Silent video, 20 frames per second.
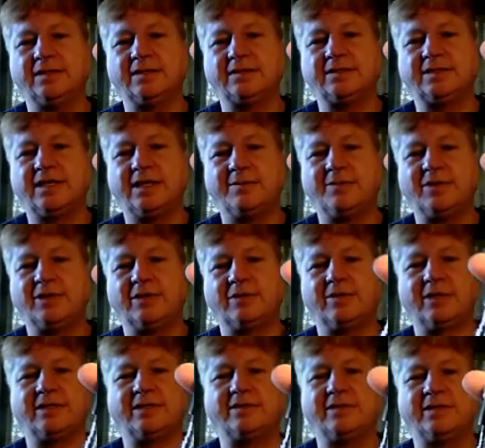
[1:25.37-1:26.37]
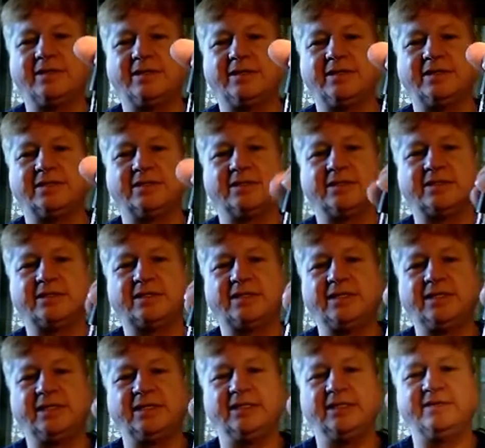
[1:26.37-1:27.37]
this top part rather, is a
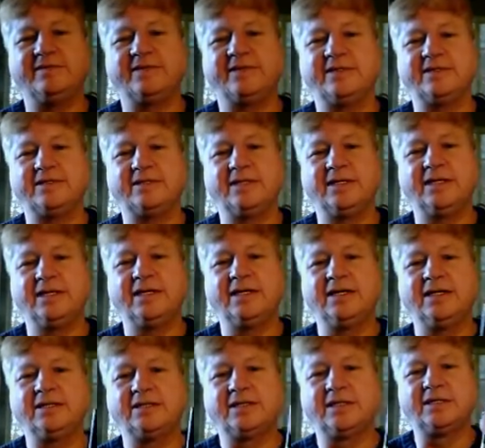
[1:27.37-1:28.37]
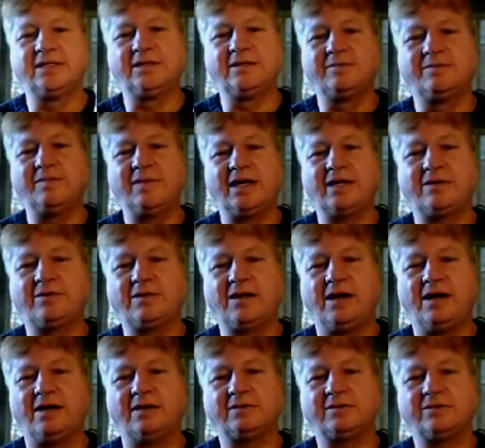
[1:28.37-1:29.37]
sleeve. It's a little metal
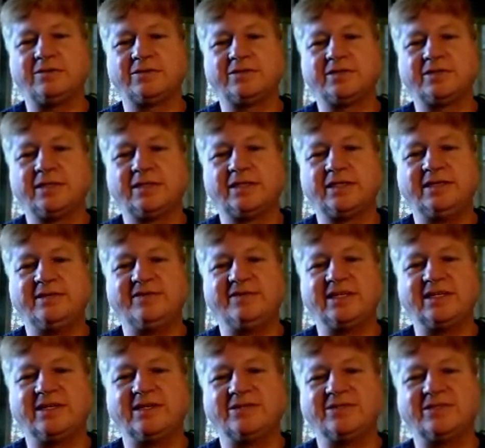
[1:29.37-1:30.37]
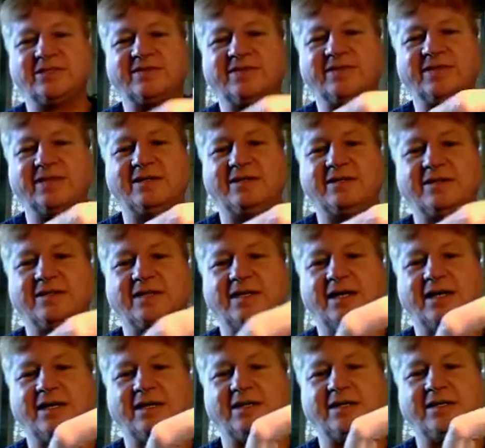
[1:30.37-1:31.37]
conical sleeve that goes over there
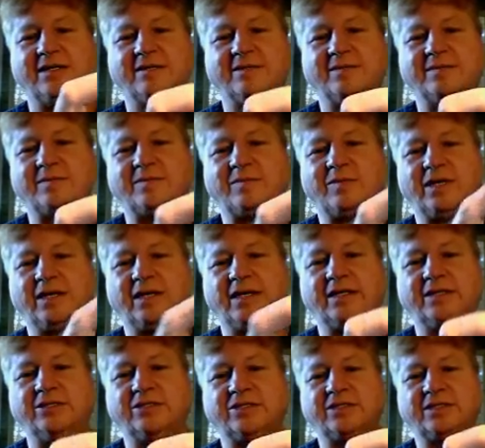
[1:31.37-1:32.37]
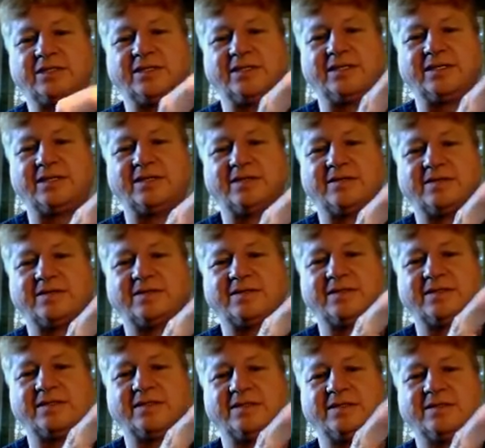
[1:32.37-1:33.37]
and blends the
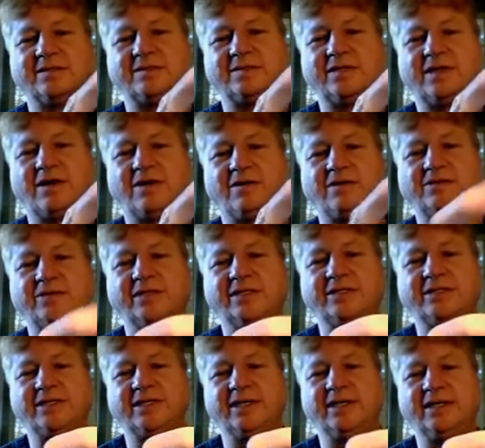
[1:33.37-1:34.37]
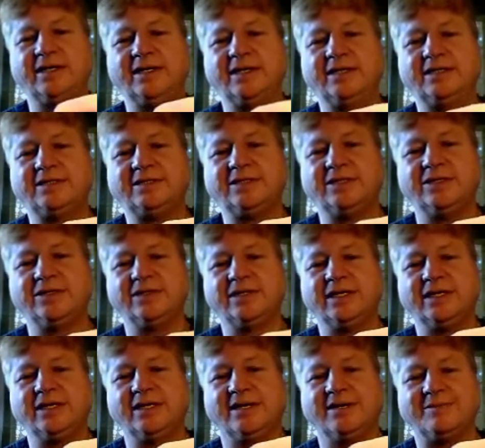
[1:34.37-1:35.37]
cartridge to
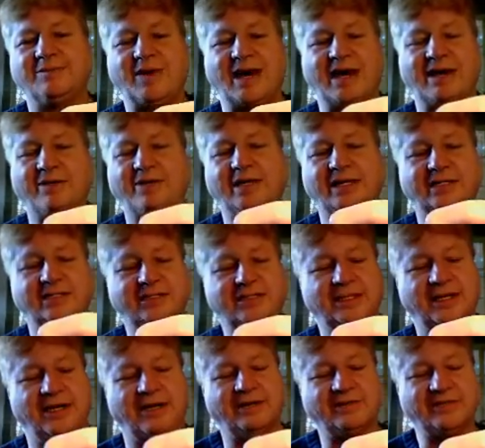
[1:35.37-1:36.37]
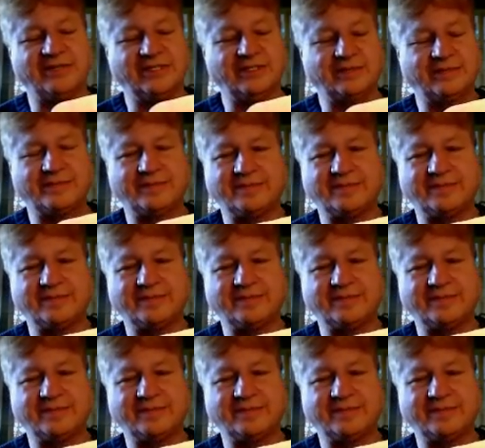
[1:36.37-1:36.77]
the battery itself.